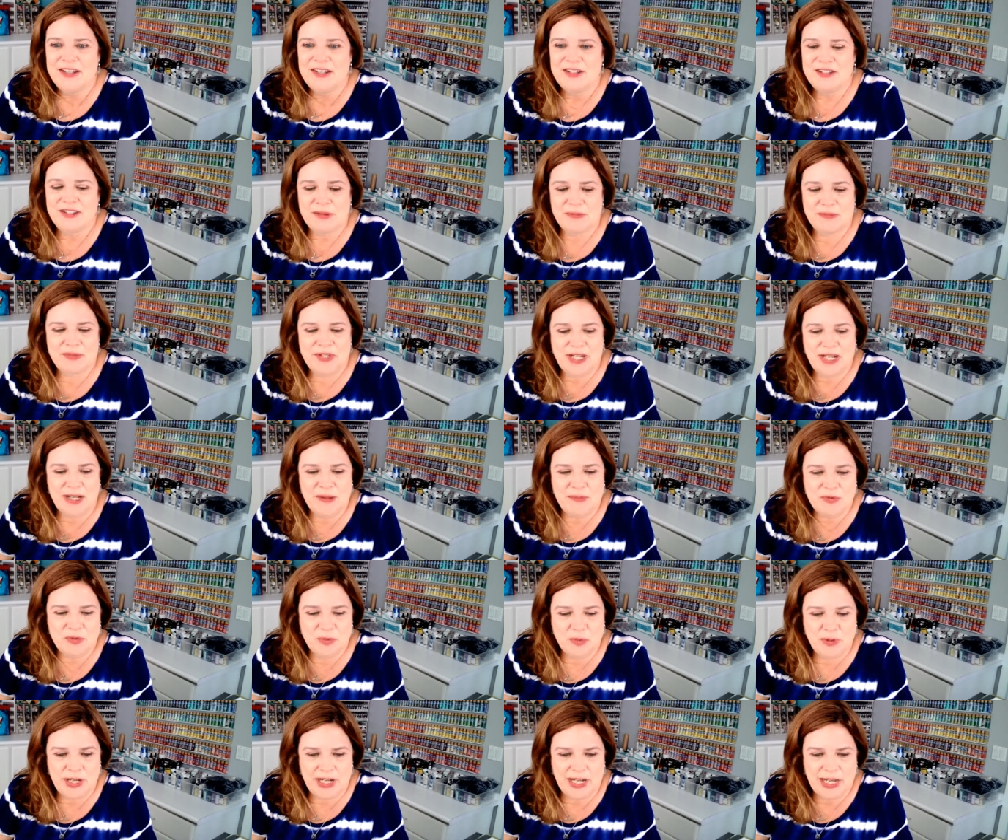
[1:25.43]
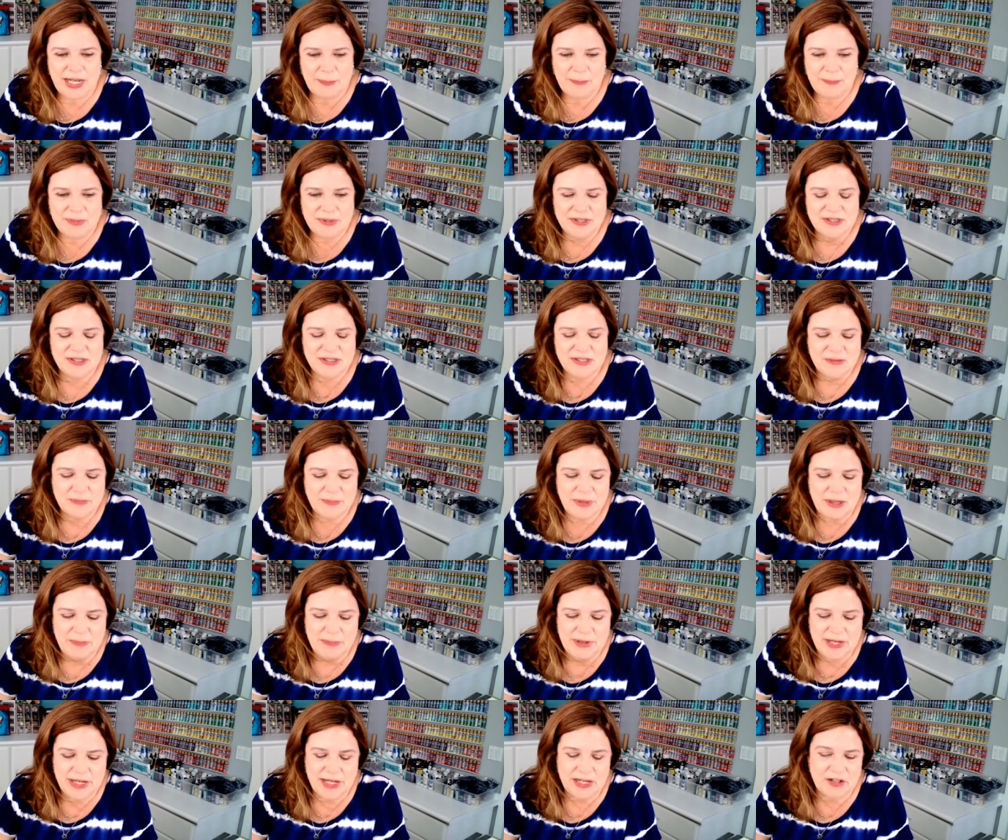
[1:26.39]
sometimes what happens is
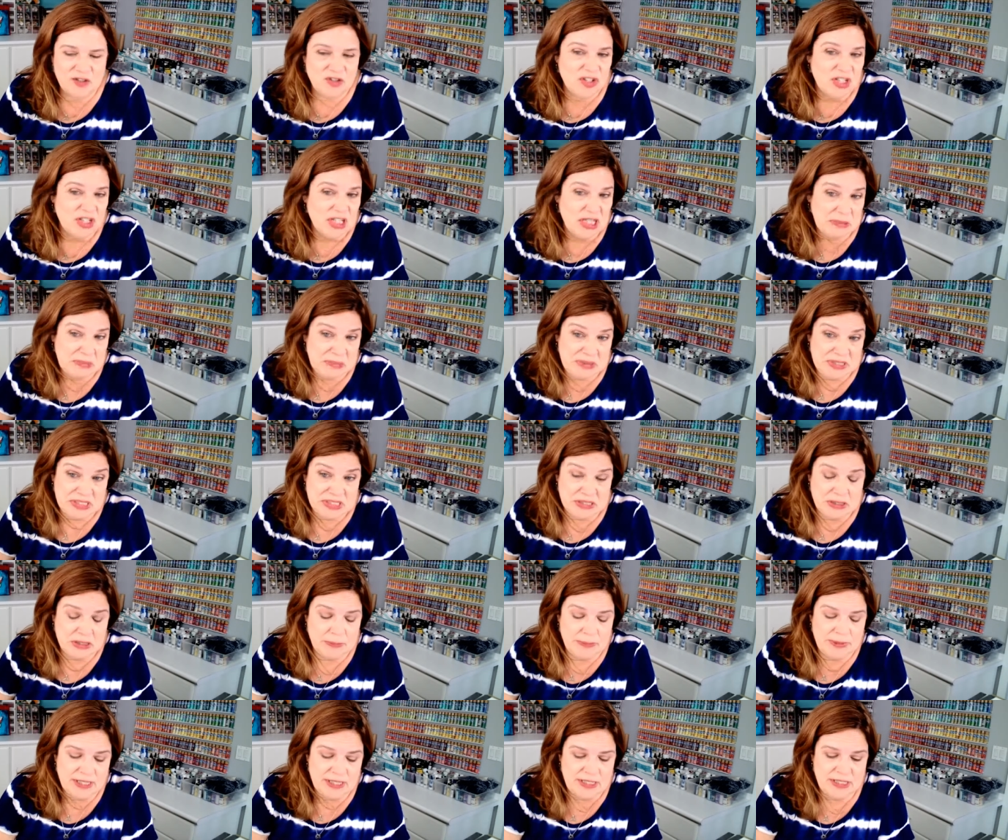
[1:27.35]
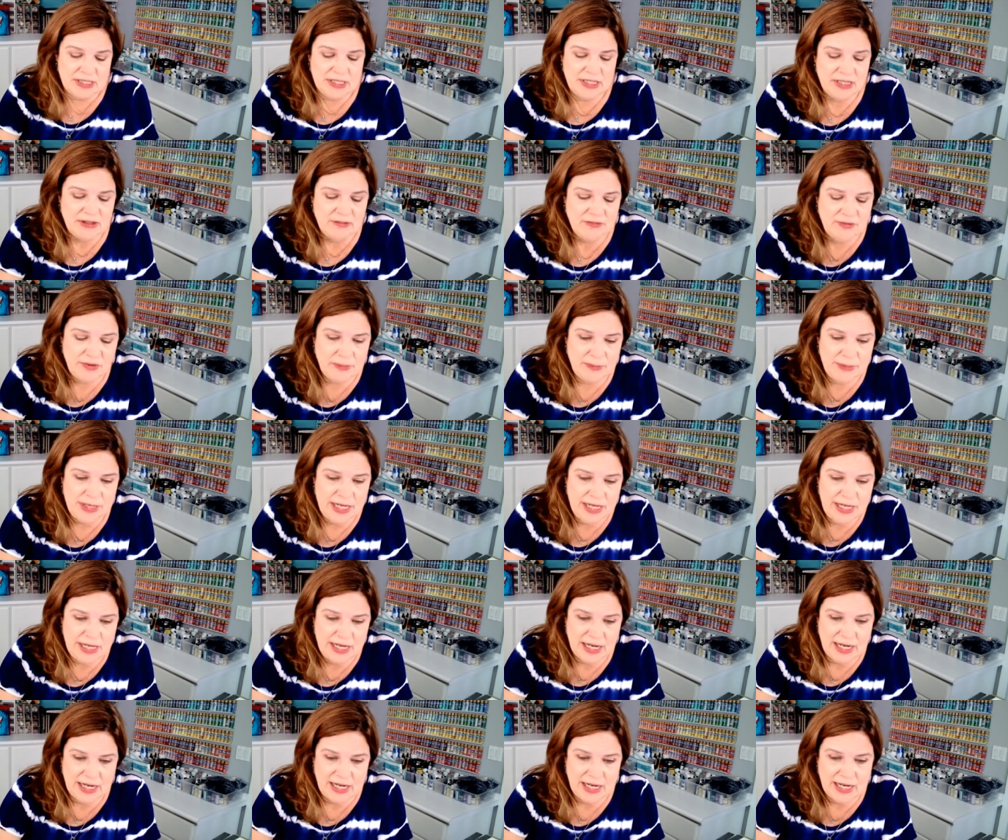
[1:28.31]
maybe catching up isn't the best thing for
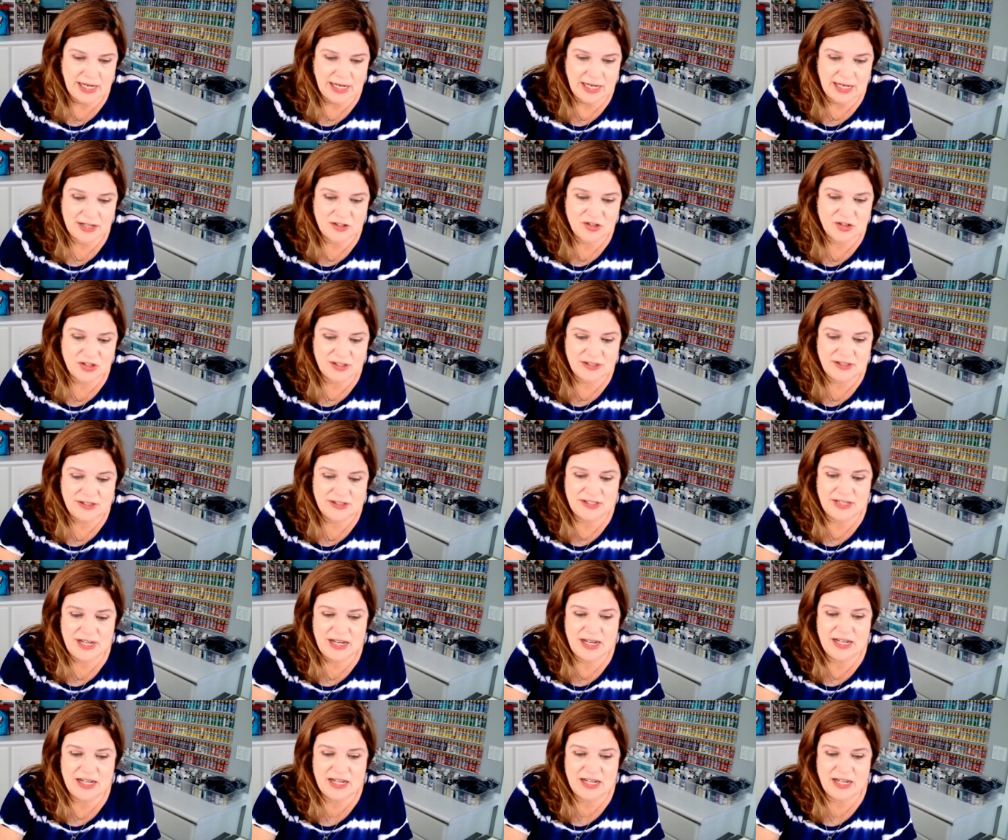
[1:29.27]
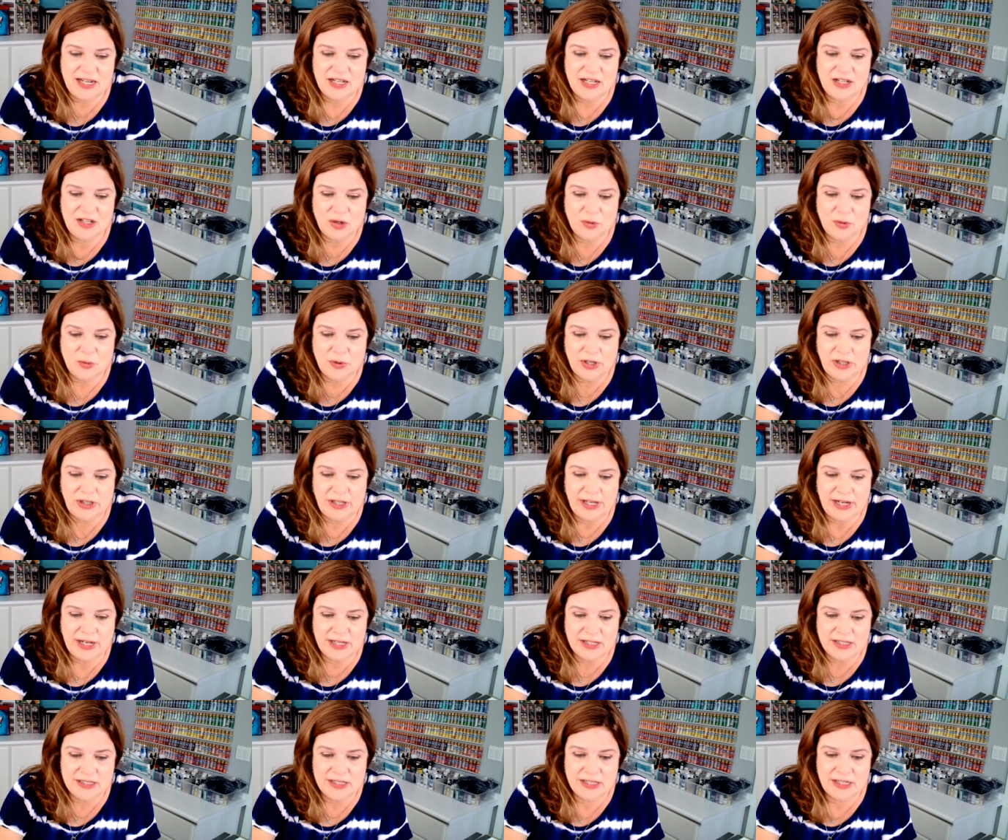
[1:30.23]
me. And I just stayed in Nowhere
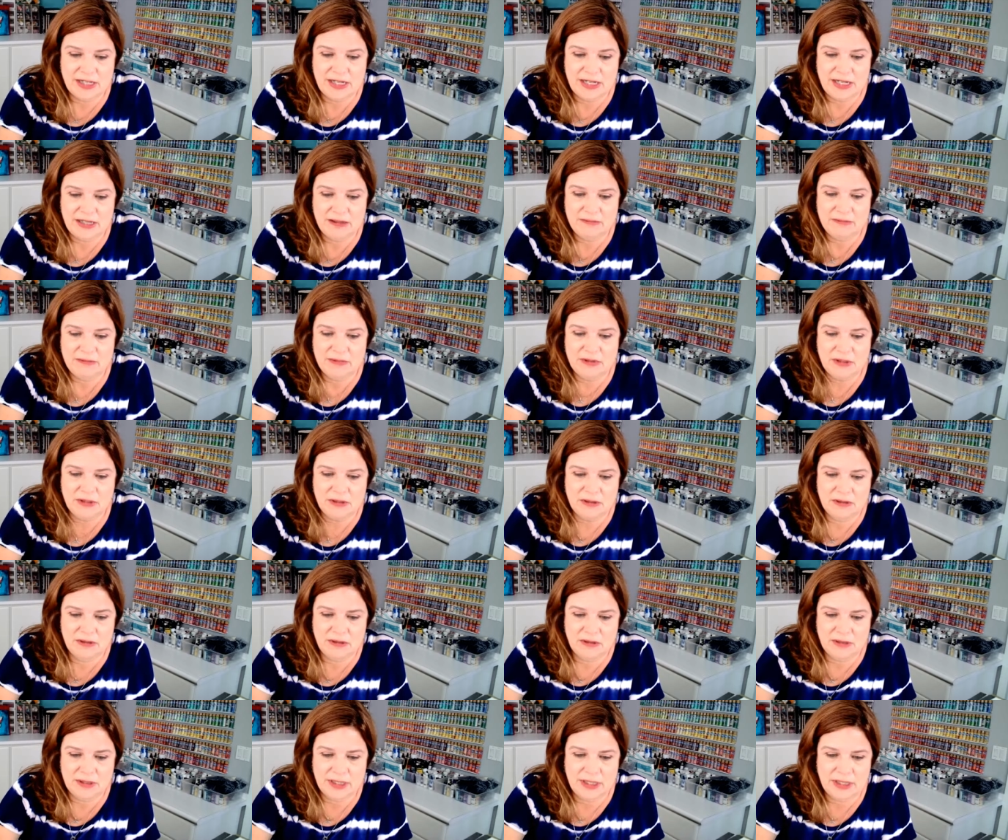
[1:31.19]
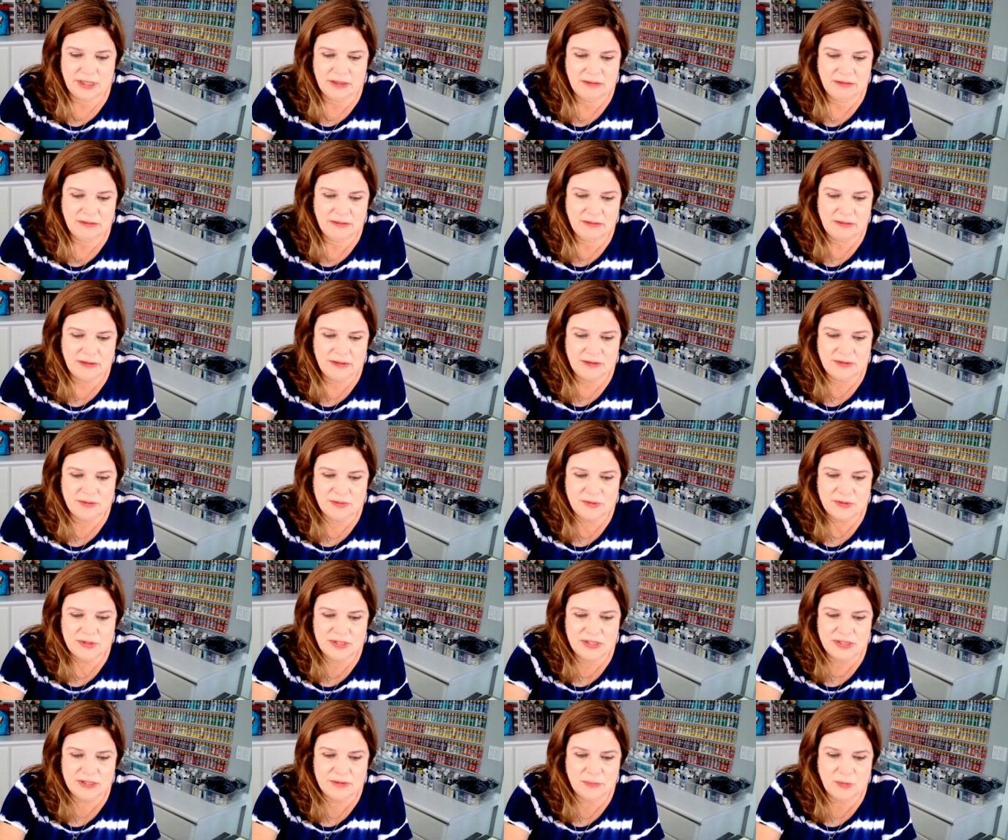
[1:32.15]
Land today. Oh, hold on. This
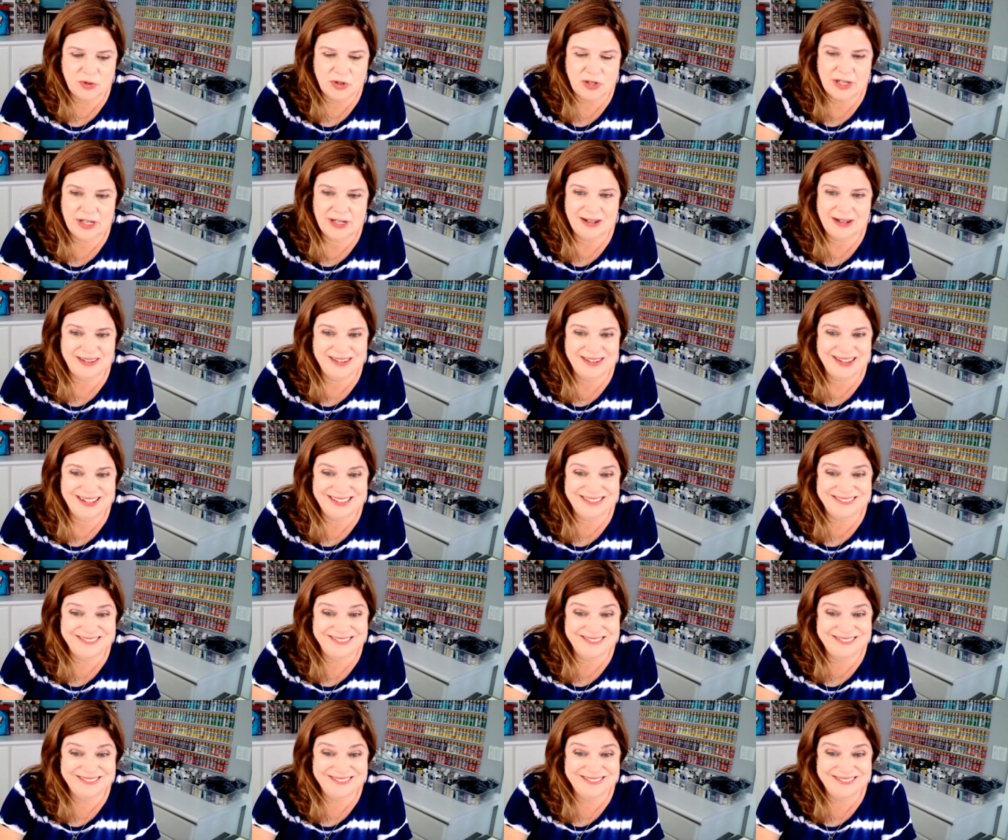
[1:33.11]
was this morning. All right.